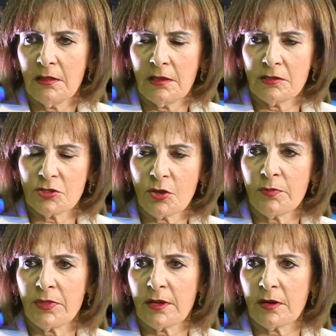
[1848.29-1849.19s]
They stop
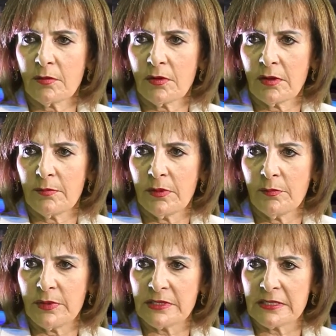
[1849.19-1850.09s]
their
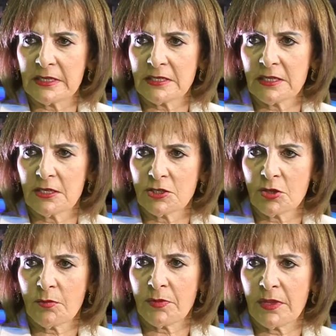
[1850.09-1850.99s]
business, they
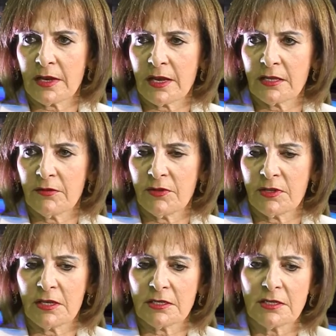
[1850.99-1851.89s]
stop their
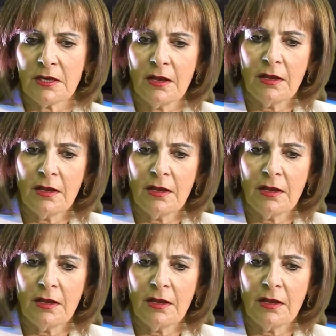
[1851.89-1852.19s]
activities.